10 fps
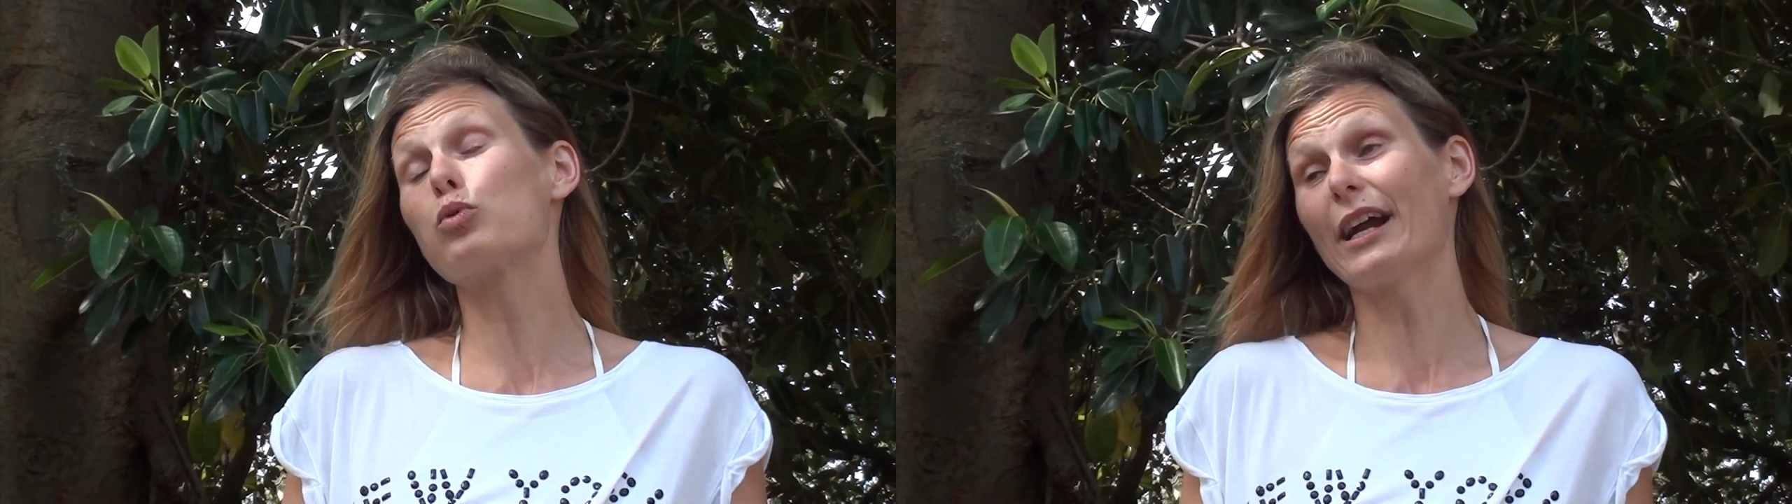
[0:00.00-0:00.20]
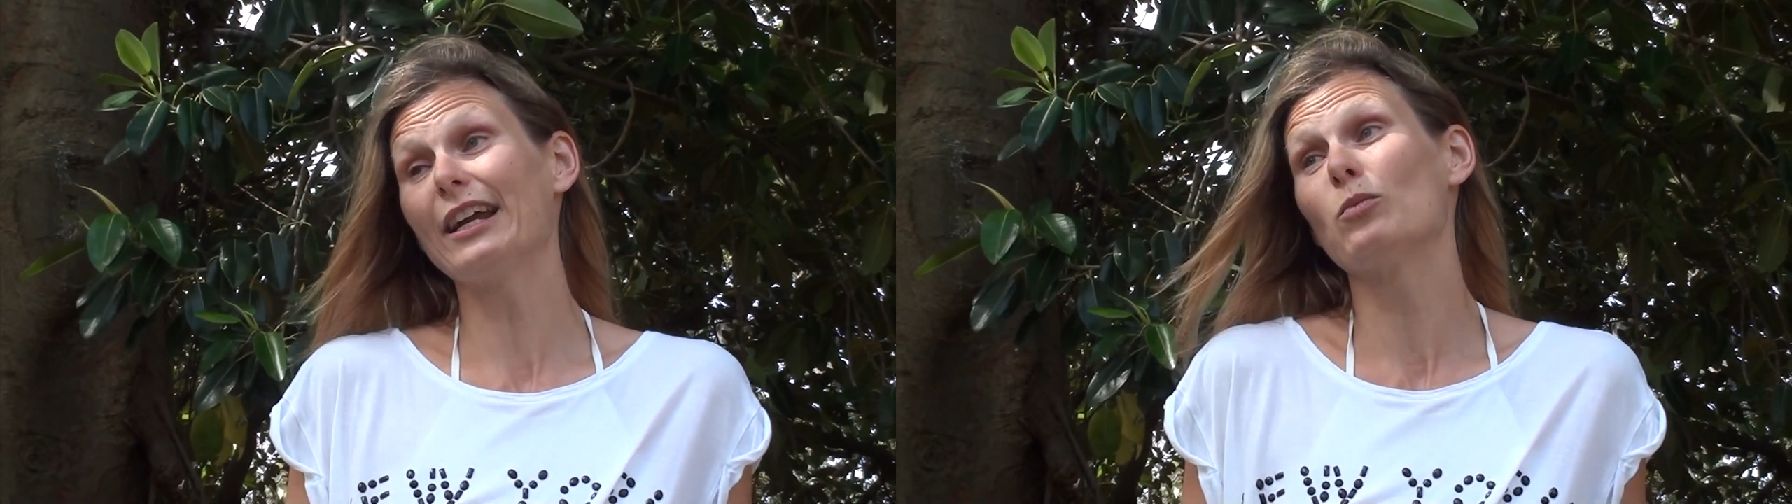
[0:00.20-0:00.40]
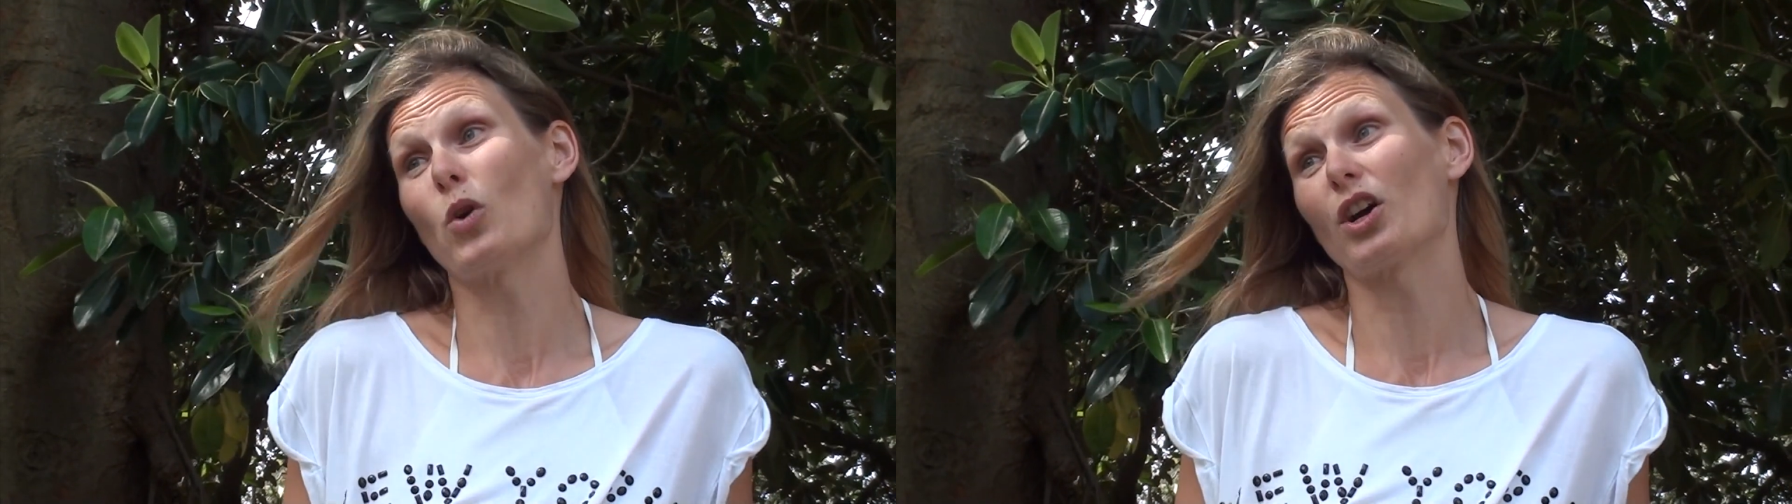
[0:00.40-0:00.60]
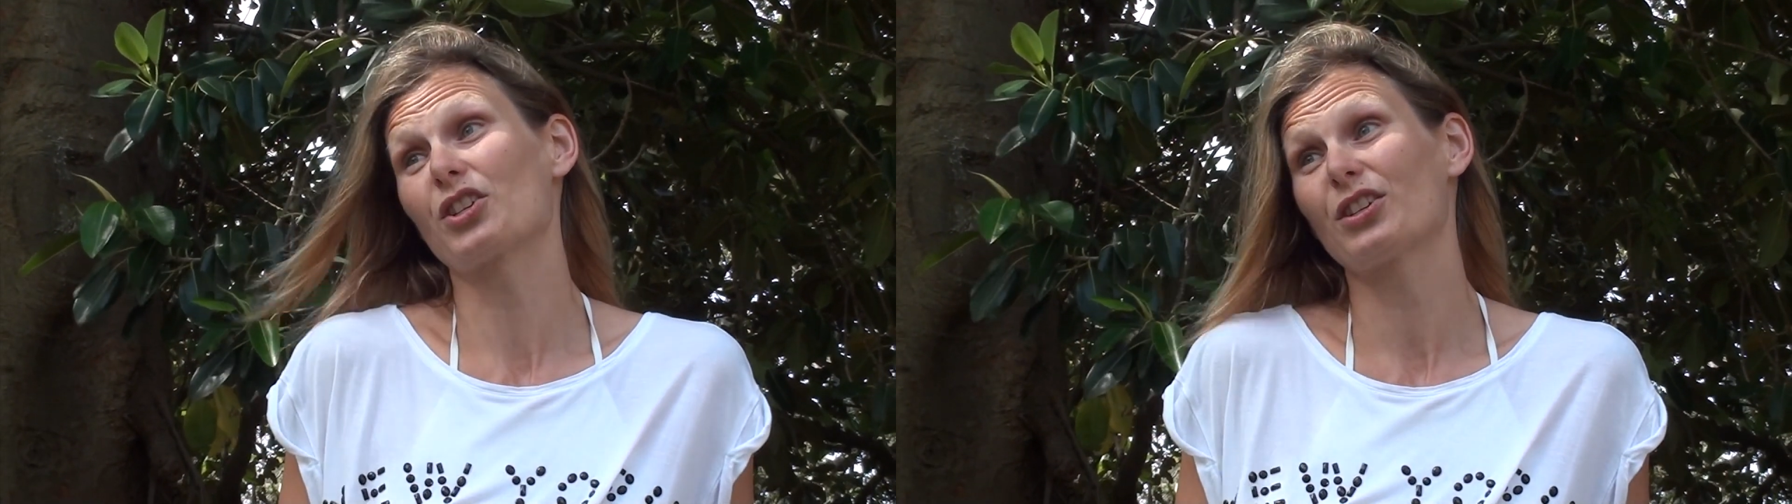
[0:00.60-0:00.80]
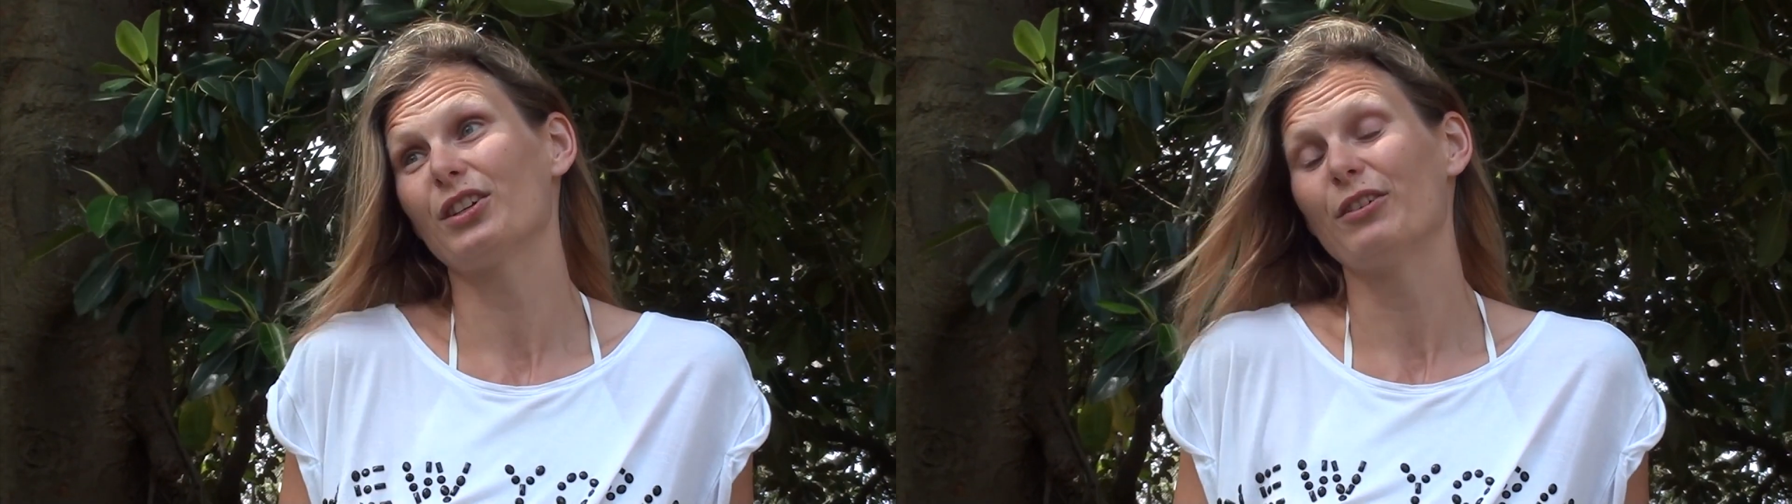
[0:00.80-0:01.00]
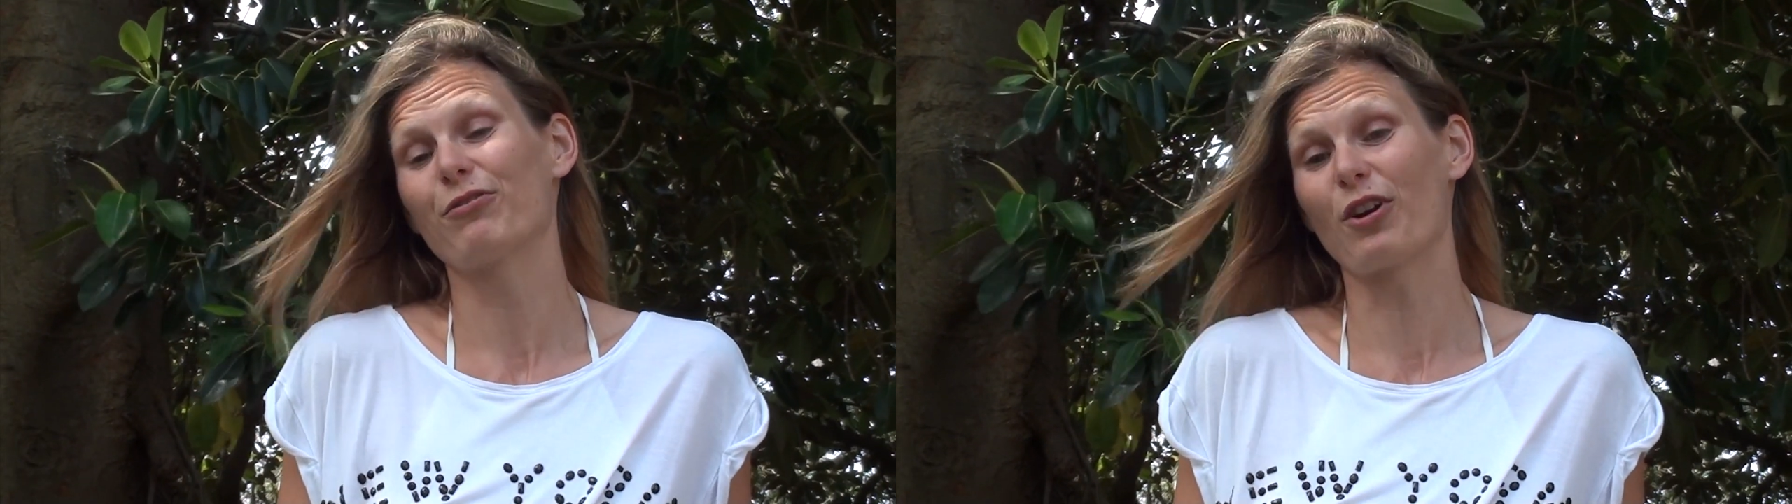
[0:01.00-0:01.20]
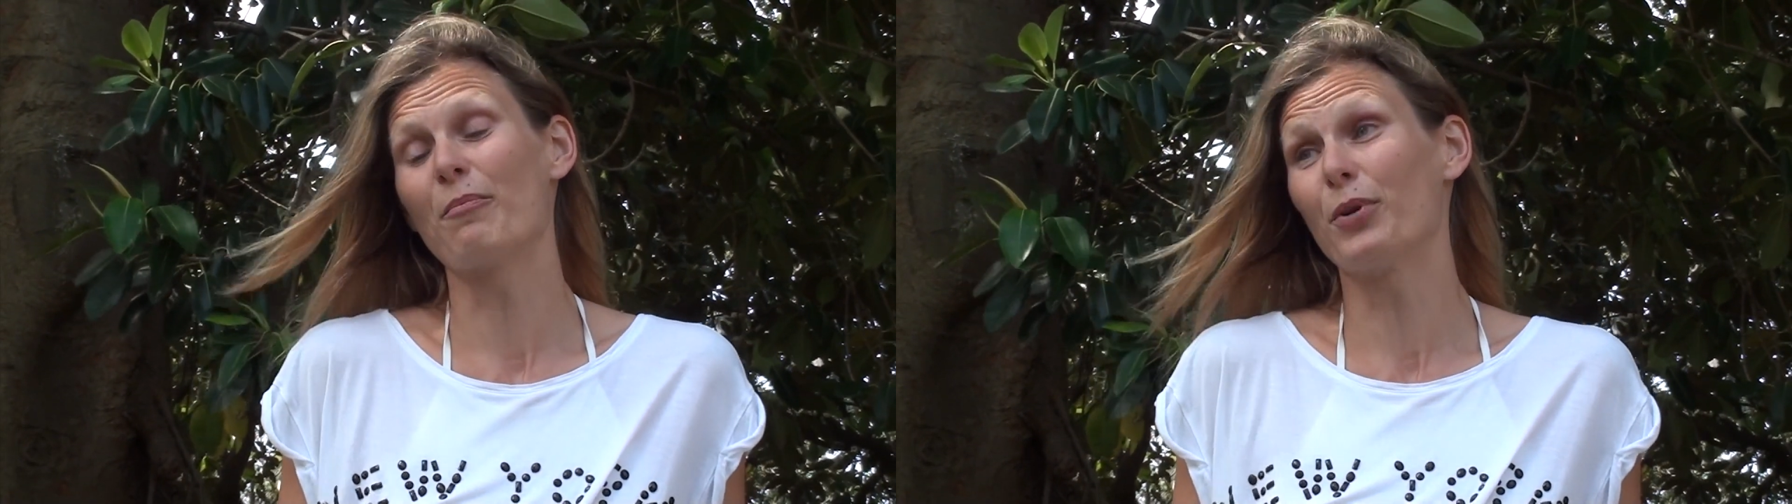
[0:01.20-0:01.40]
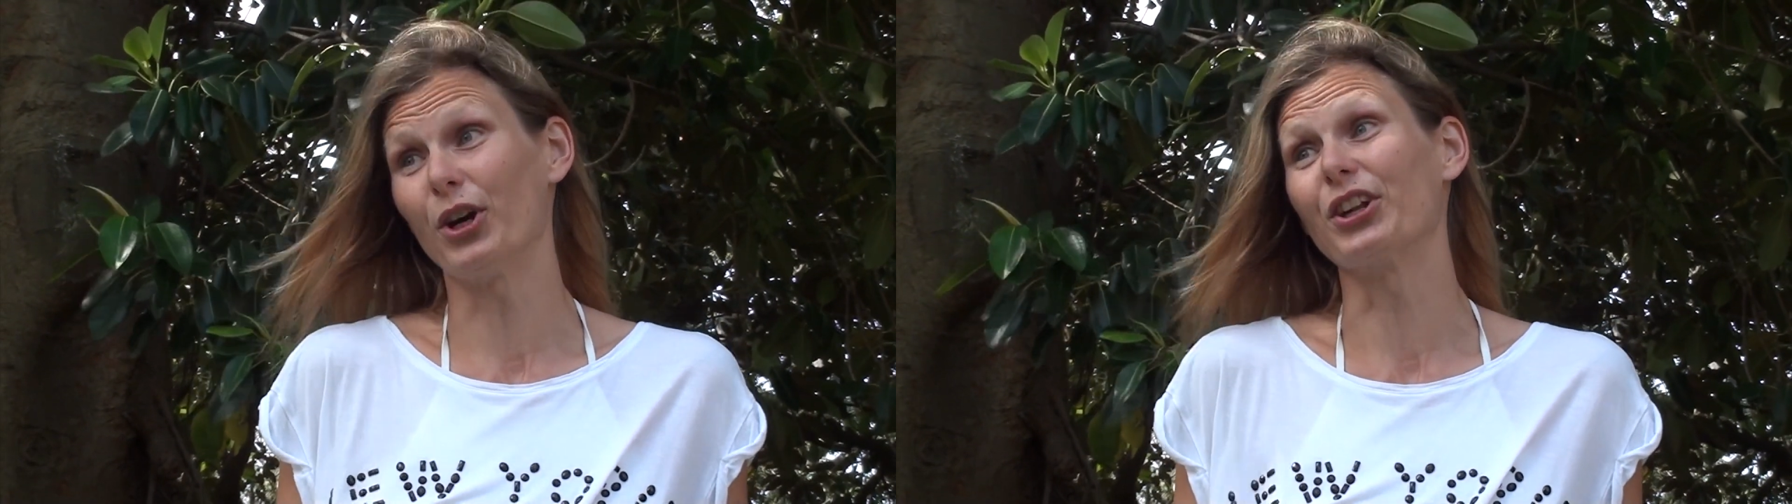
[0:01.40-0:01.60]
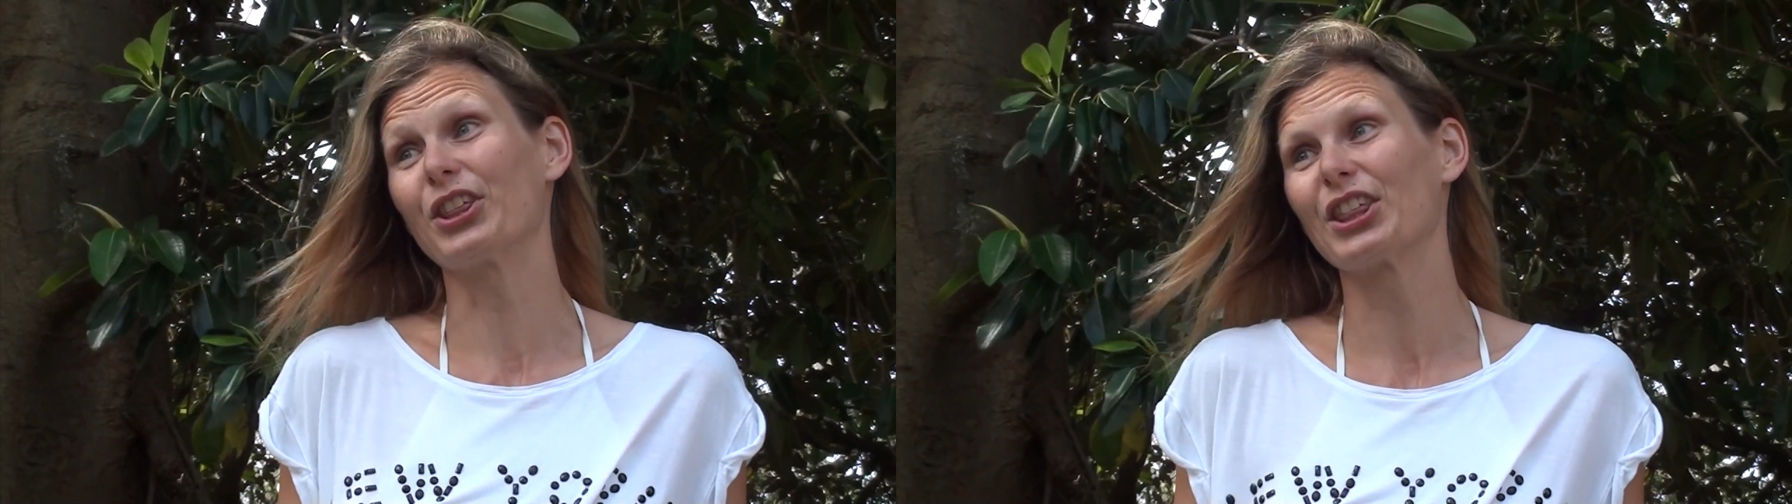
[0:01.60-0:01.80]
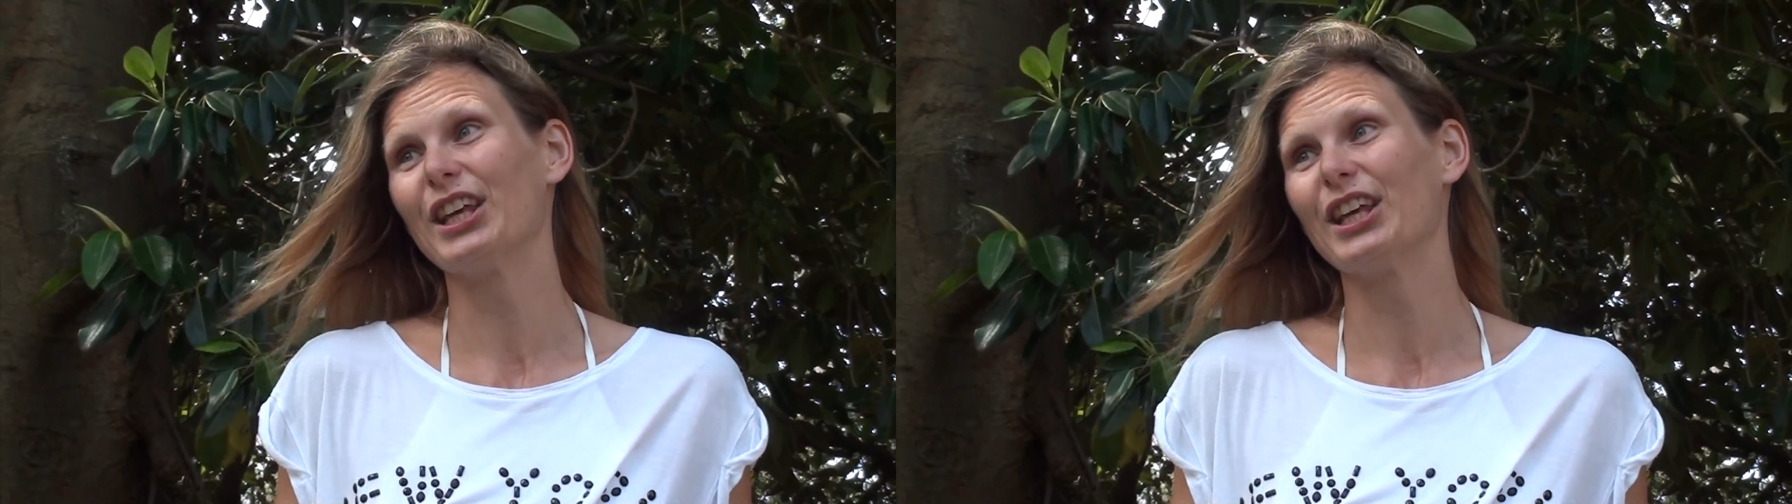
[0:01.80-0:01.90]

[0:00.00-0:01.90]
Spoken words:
brainwashed from birth.